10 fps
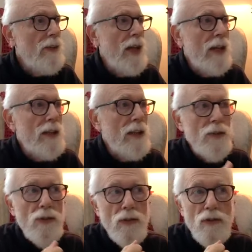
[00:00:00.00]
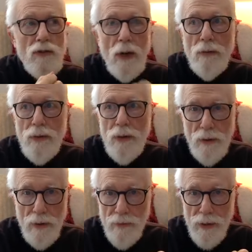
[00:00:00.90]
that is so
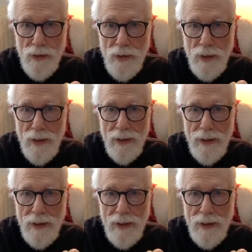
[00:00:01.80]
universal